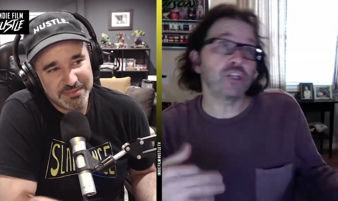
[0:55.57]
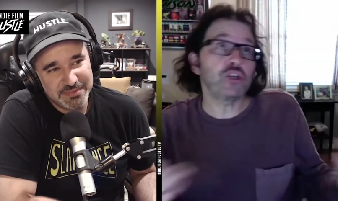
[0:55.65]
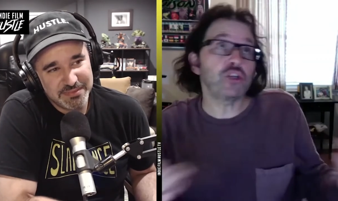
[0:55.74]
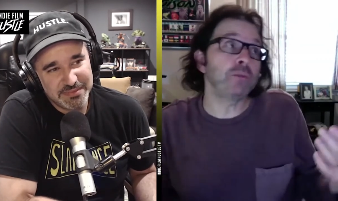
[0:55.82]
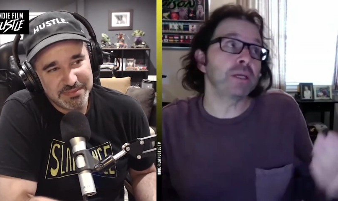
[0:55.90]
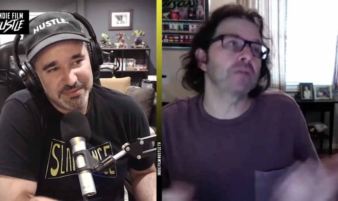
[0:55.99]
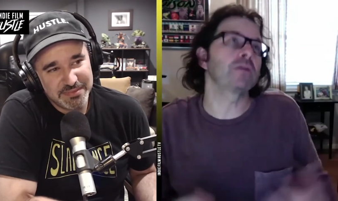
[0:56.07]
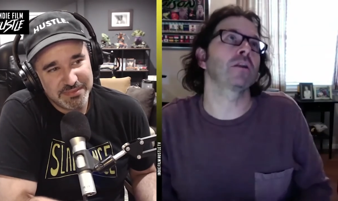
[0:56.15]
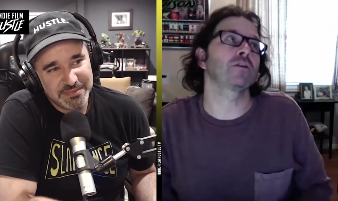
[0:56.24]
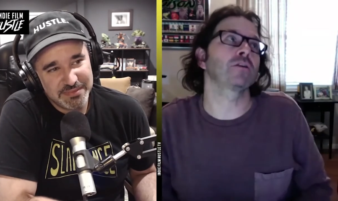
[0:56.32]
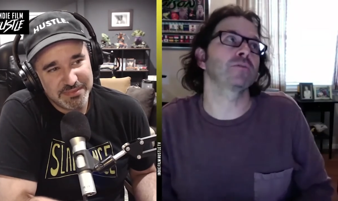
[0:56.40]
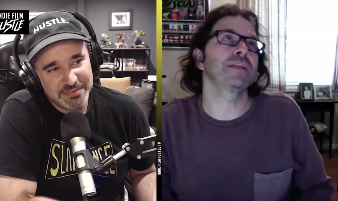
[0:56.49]
Speaker 1: two million
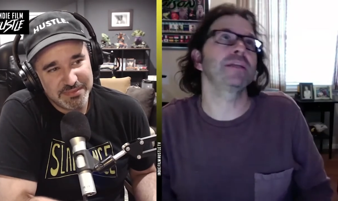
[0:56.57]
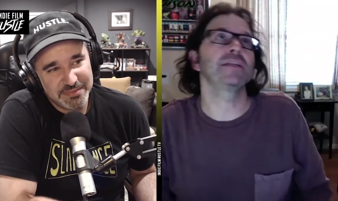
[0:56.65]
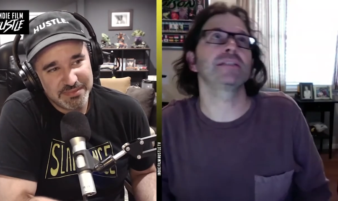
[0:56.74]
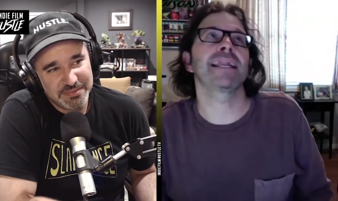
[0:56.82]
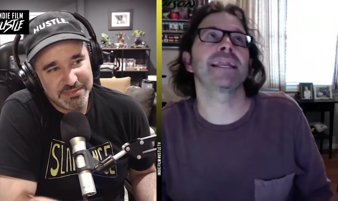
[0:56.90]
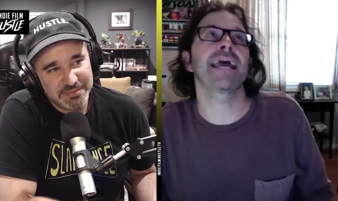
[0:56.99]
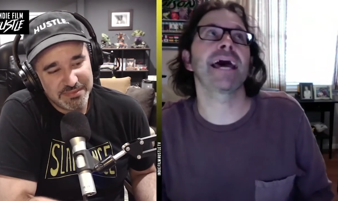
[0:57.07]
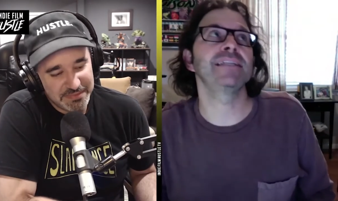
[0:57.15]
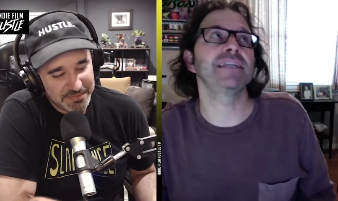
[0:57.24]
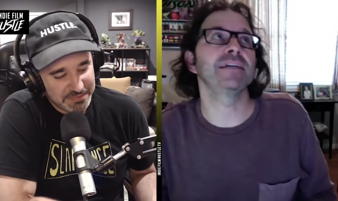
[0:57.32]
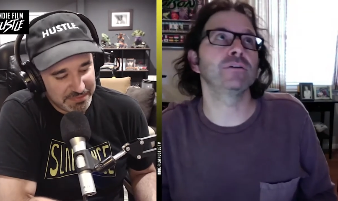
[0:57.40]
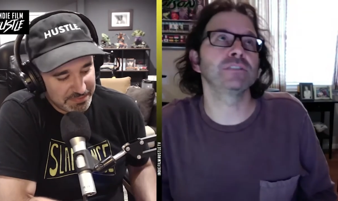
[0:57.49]
dollar indies that had
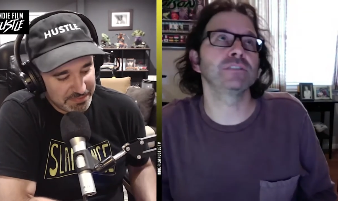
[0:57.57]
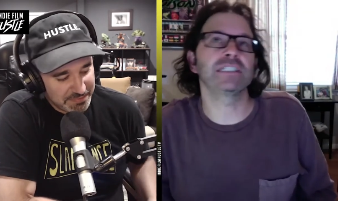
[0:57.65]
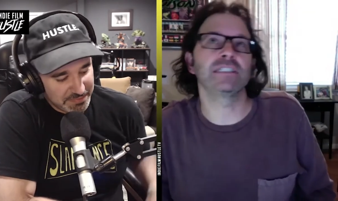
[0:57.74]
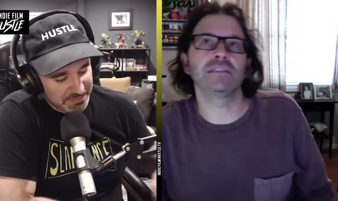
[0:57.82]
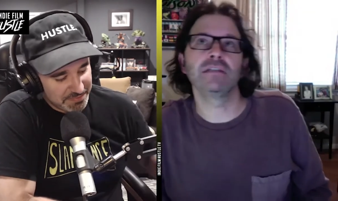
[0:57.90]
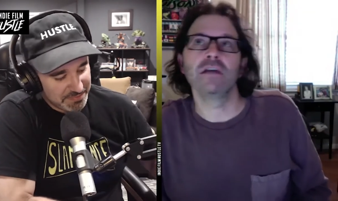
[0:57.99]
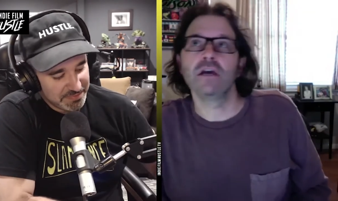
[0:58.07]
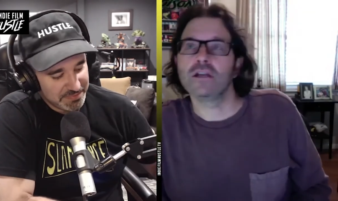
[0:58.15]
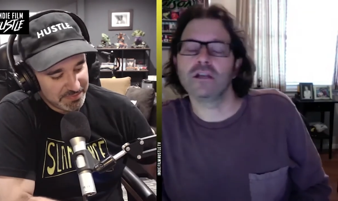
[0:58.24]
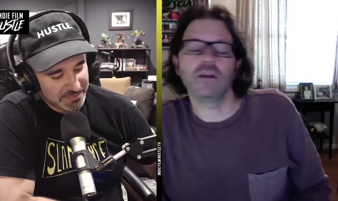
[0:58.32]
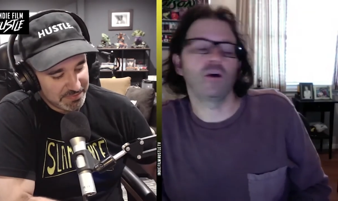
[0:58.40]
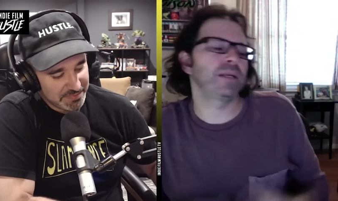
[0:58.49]
deals, and
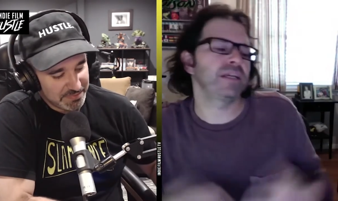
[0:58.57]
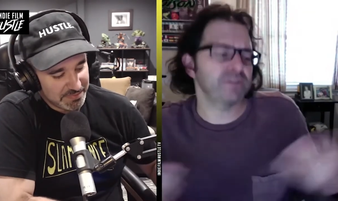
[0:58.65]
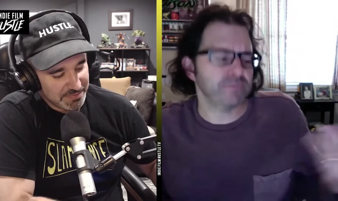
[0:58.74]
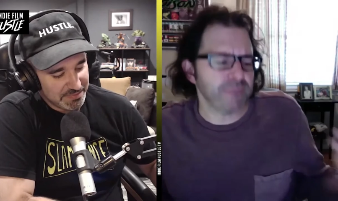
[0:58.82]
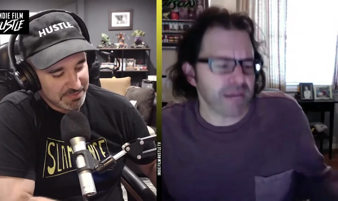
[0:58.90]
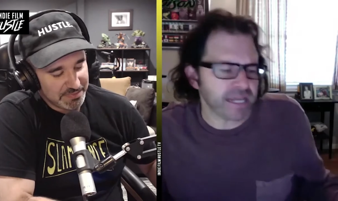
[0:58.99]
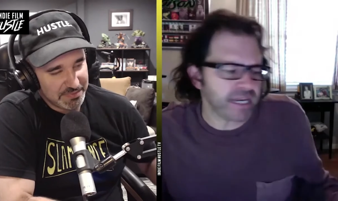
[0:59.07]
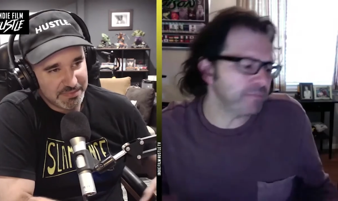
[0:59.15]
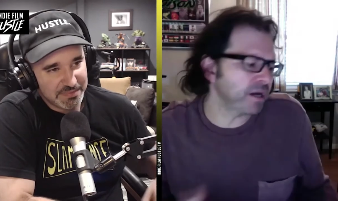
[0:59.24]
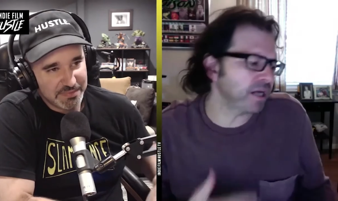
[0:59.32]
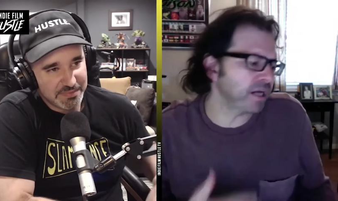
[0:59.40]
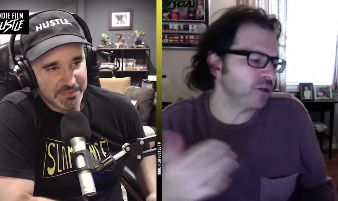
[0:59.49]
nobody's made any
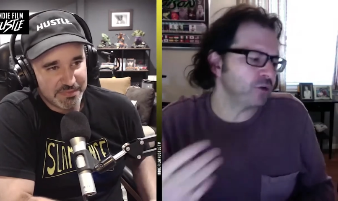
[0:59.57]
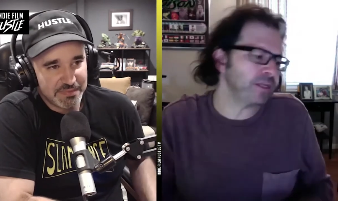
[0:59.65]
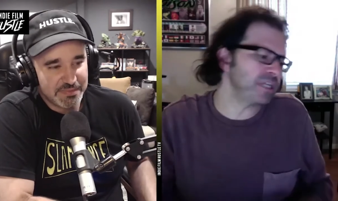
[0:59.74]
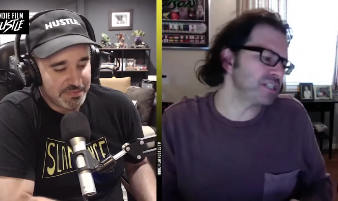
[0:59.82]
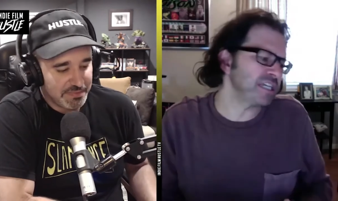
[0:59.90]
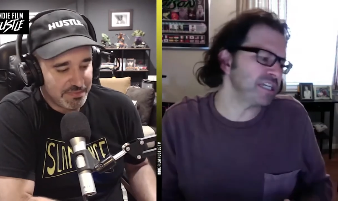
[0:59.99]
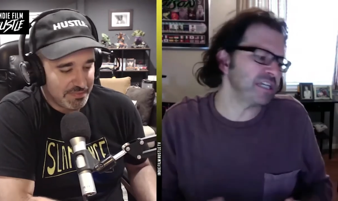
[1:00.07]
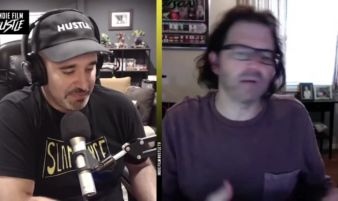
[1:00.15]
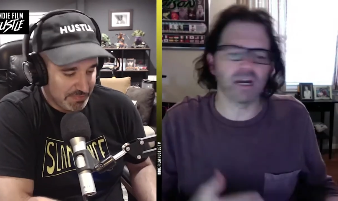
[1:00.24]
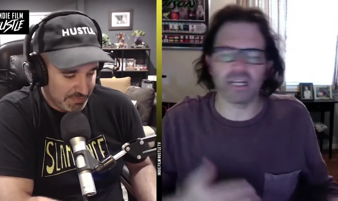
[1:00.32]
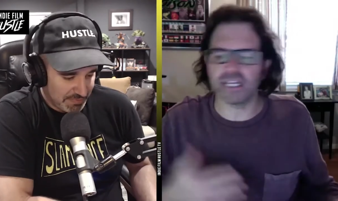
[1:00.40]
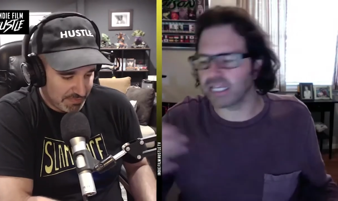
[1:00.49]
money, nobody's seen
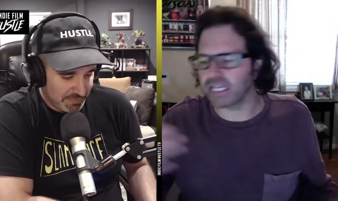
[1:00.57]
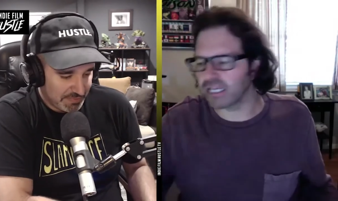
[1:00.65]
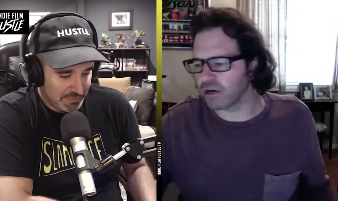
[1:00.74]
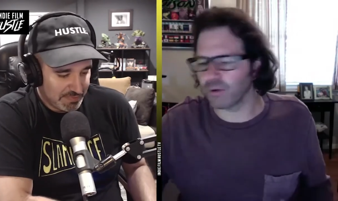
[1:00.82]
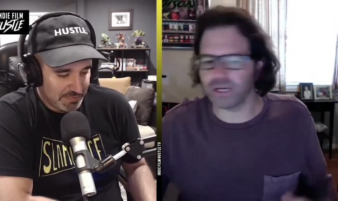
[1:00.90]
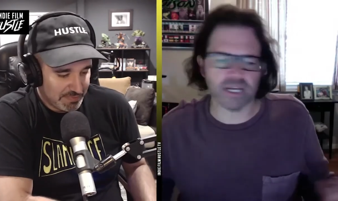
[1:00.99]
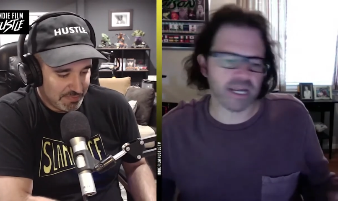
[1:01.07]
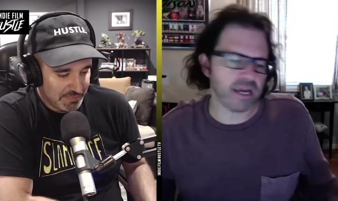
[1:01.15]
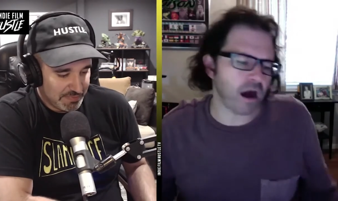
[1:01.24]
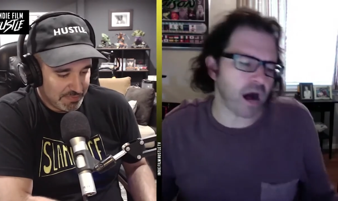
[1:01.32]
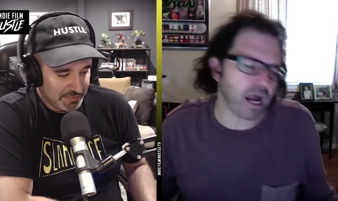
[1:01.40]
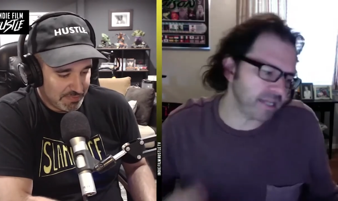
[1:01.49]
money, and they go in and they
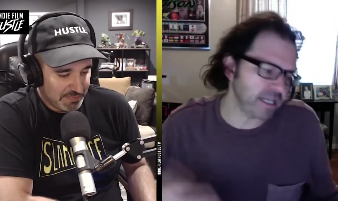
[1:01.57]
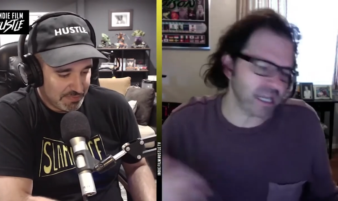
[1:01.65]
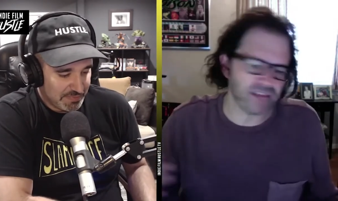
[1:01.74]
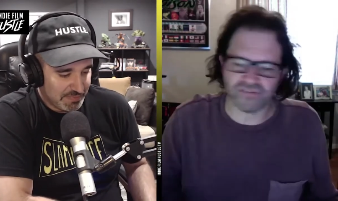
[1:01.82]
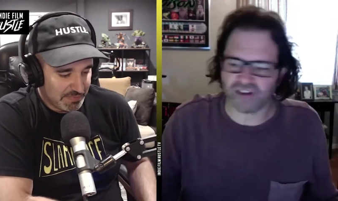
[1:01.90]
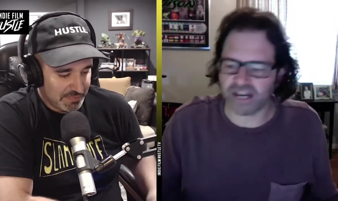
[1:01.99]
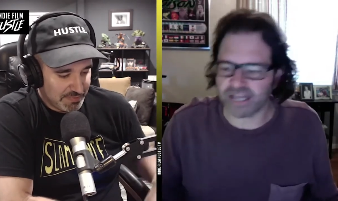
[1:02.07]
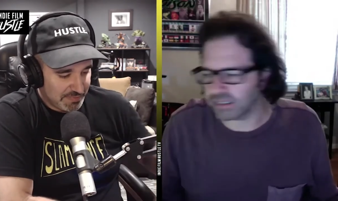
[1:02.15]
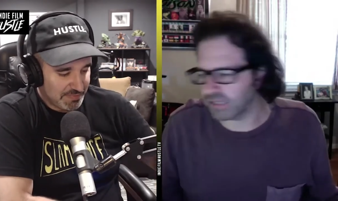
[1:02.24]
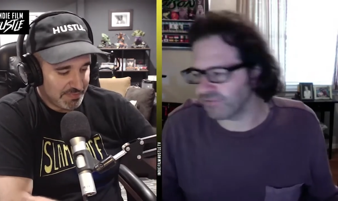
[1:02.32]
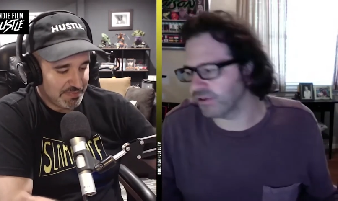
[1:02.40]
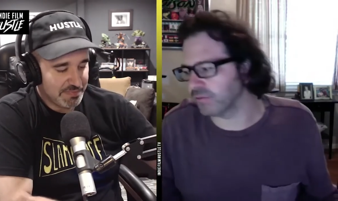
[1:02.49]
audit and they find
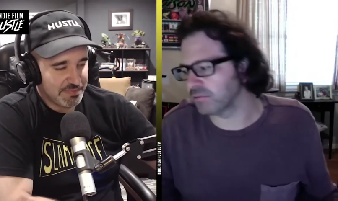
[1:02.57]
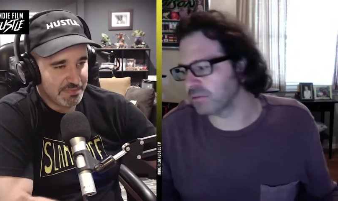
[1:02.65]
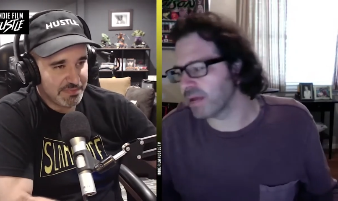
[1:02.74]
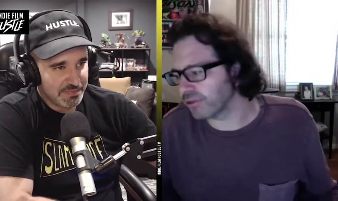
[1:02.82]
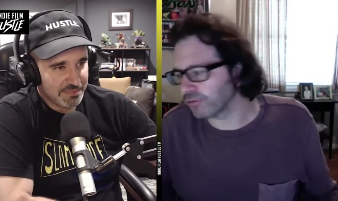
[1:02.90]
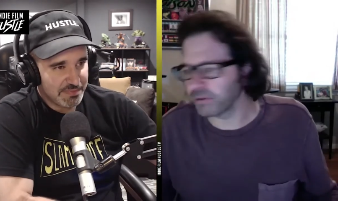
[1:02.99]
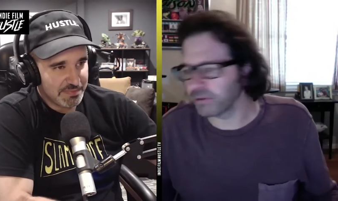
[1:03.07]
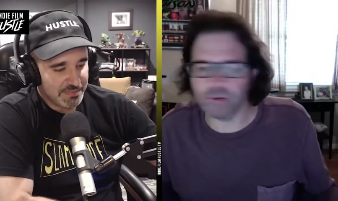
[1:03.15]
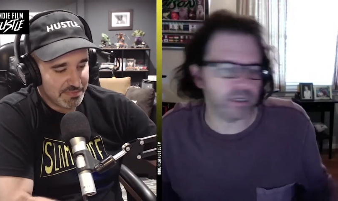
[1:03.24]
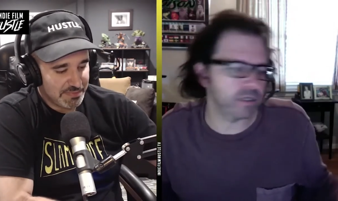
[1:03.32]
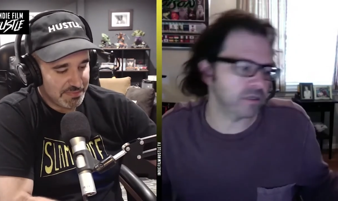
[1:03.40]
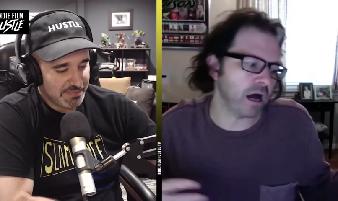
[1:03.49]
out the film's made three
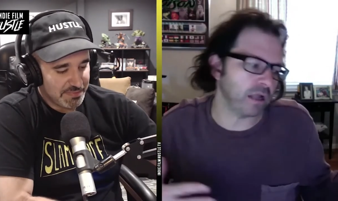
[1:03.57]
million